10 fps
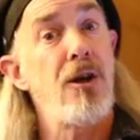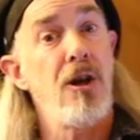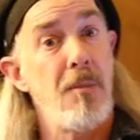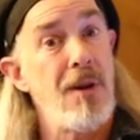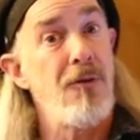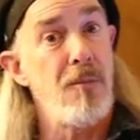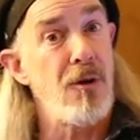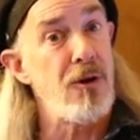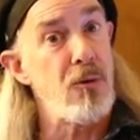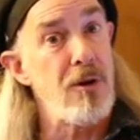going to be
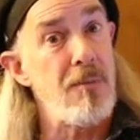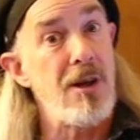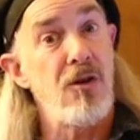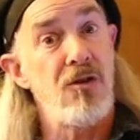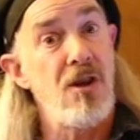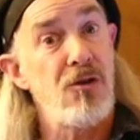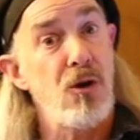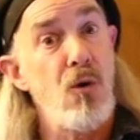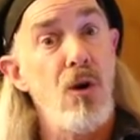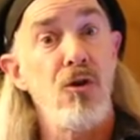familiar with because these are
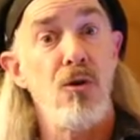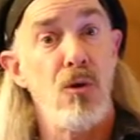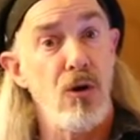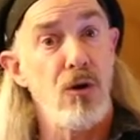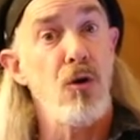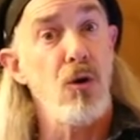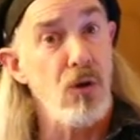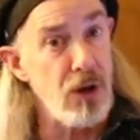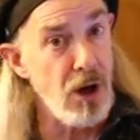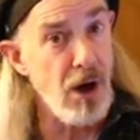chords you learned
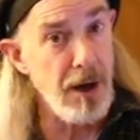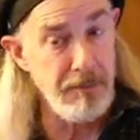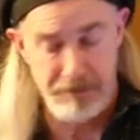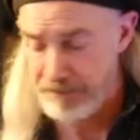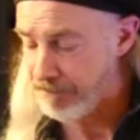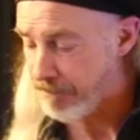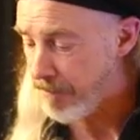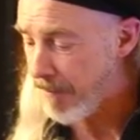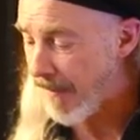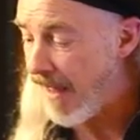early on.
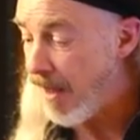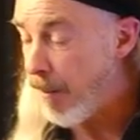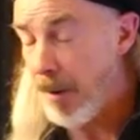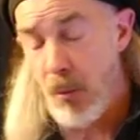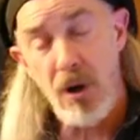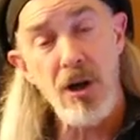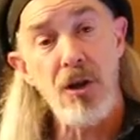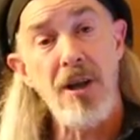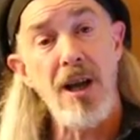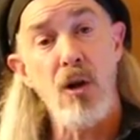But we're going
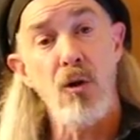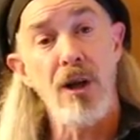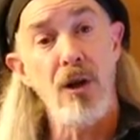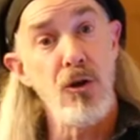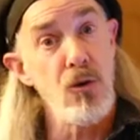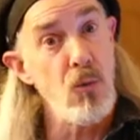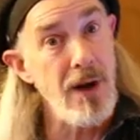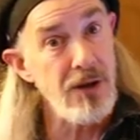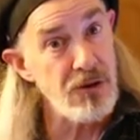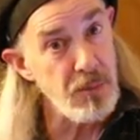to take a look at new
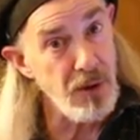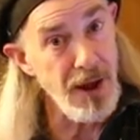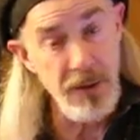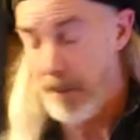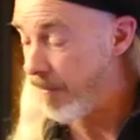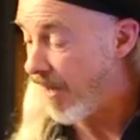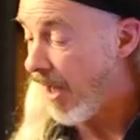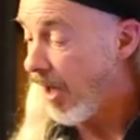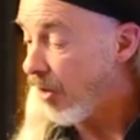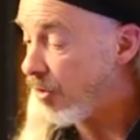ways to play them.
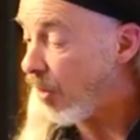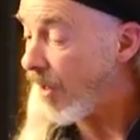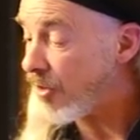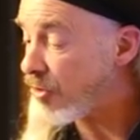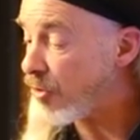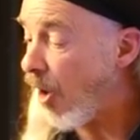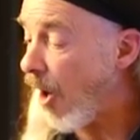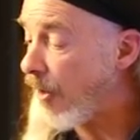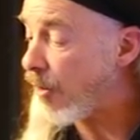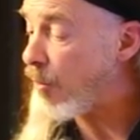So let's
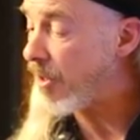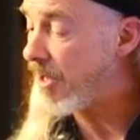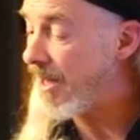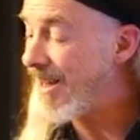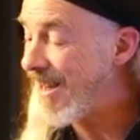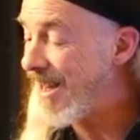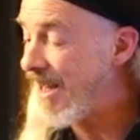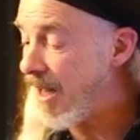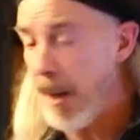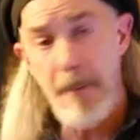start with the
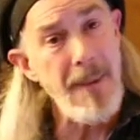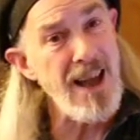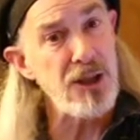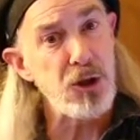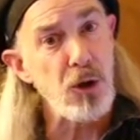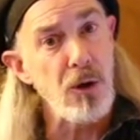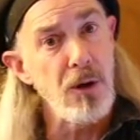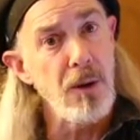E major